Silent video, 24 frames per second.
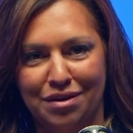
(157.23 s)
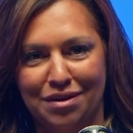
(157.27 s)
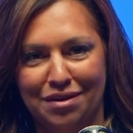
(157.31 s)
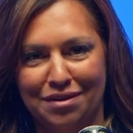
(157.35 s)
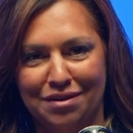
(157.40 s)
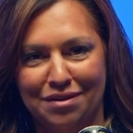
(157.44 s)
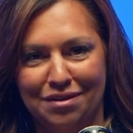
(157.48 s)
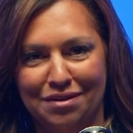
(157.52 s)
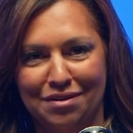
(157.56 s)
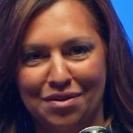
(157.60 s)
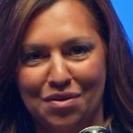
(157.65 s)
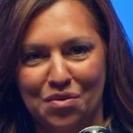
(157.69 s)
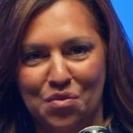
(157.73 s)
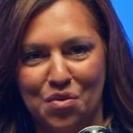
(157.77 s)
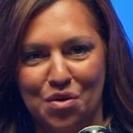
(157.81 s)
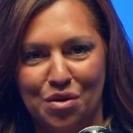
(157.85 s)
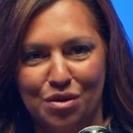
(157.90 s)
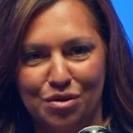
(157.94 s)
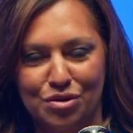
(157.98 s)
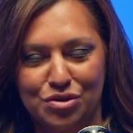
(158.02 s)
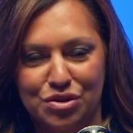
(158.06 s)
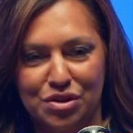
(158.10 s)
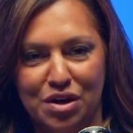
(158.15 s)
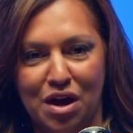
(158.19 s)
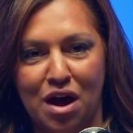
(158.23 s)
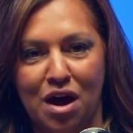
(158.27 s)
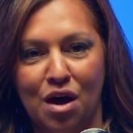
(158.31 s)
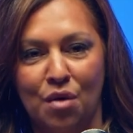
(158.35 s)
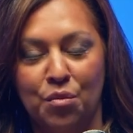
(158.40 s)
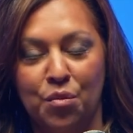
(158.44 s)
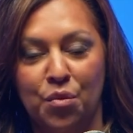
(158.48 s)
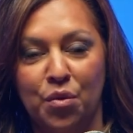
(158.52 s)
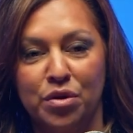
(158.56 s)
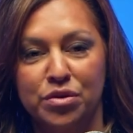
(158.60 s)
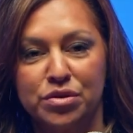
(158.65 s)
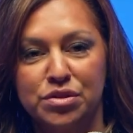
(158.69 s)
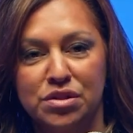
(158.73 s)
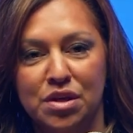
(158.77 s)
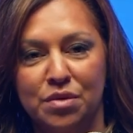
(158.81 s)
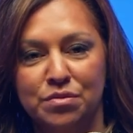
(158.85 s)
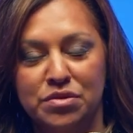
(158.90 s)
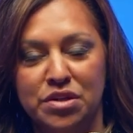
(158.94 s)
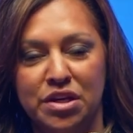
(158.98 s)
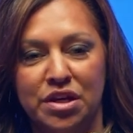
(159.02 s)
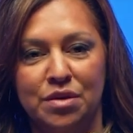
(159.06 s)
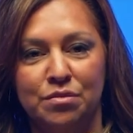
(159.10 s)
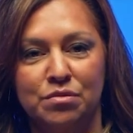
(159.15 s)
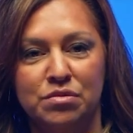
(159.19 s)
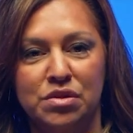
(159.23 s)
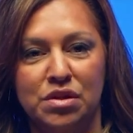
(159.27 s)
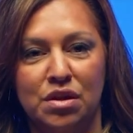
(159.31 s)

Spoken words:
in workers' comp where sometimes